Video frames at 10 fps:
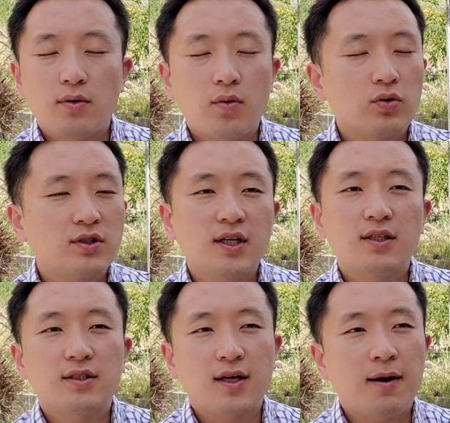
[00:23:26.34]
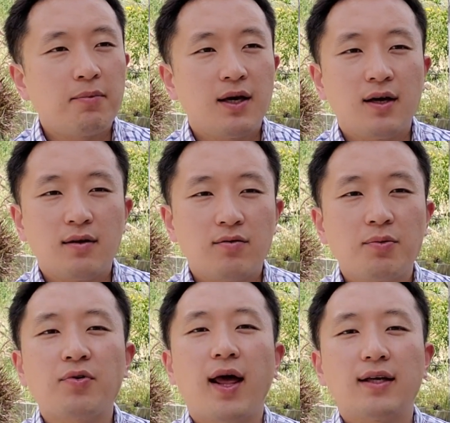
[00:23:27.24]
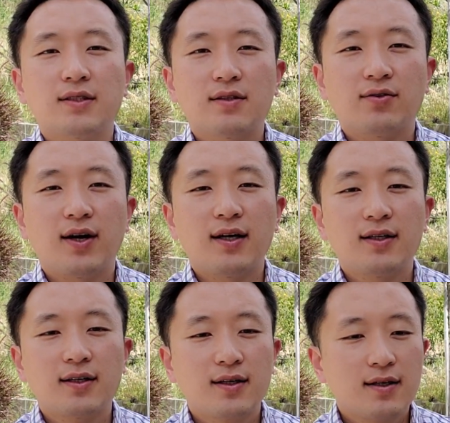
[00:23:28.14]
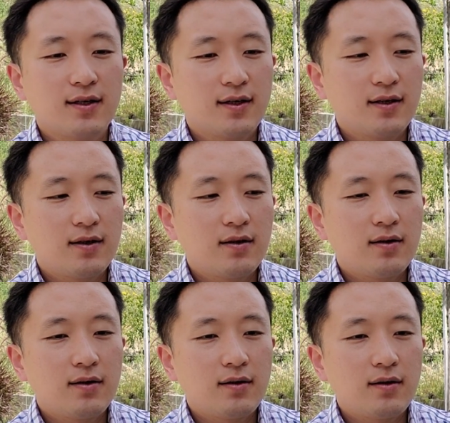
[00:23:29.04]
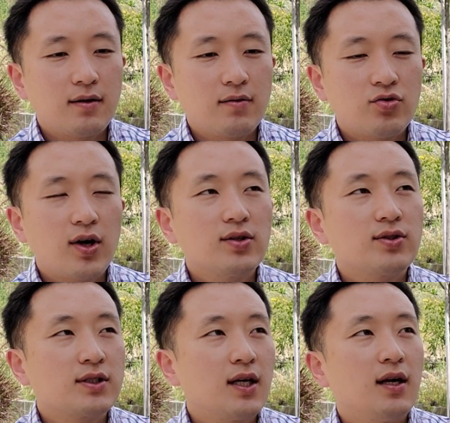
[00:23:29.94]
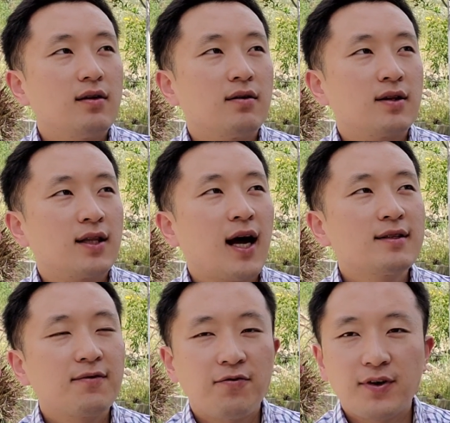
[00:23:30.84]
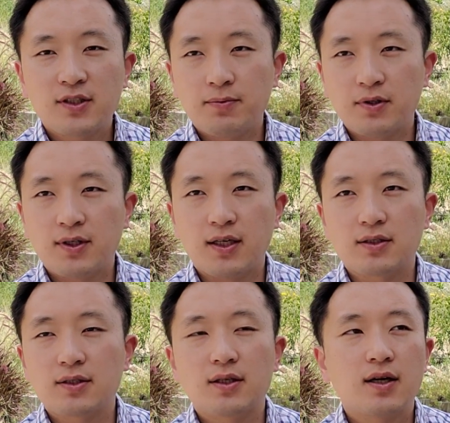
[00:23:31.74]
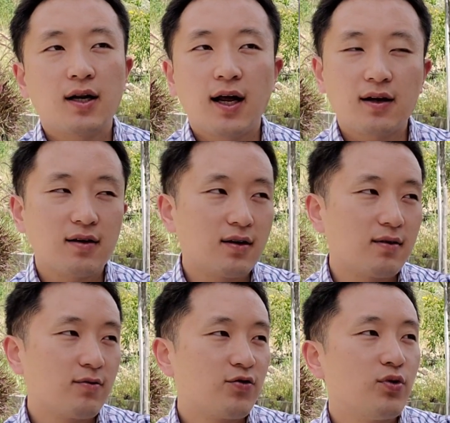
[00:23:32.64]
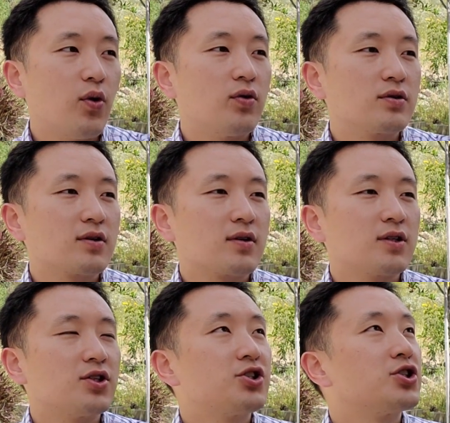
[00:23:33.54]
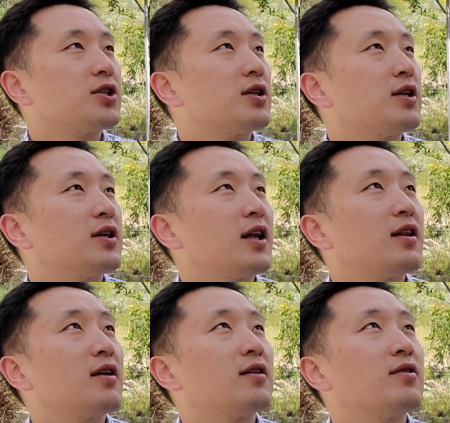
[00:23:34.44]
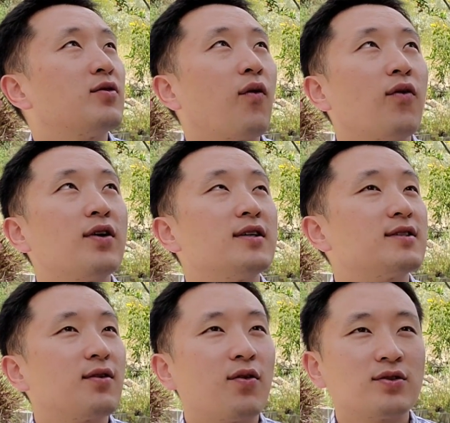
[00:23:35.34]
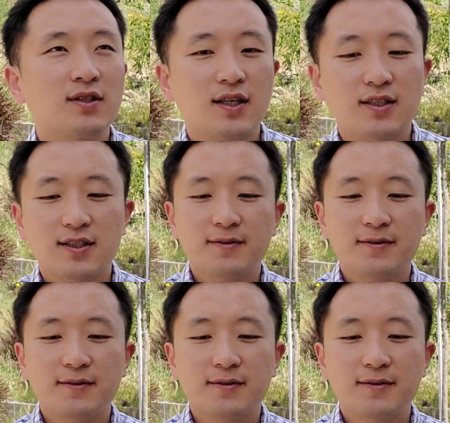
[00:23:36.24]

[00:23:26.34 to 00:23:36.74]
those things can be replaced, right? Try to see the not fixable things like floor condition, noise, those things.